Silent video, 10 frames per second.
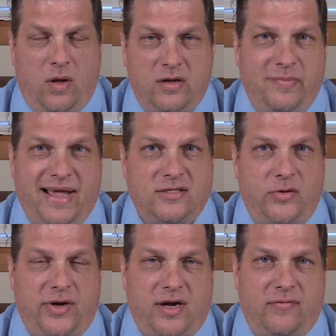Welcome back
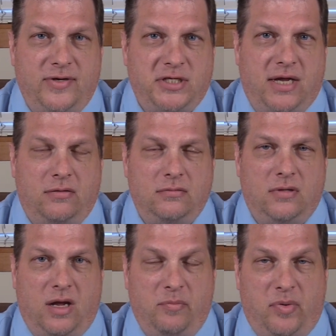to the Recovery Channel.
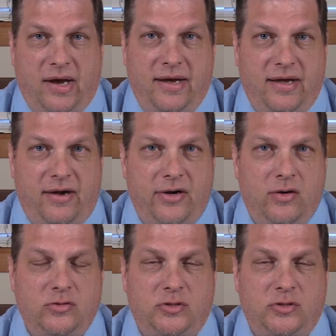I'm Brian Ariel,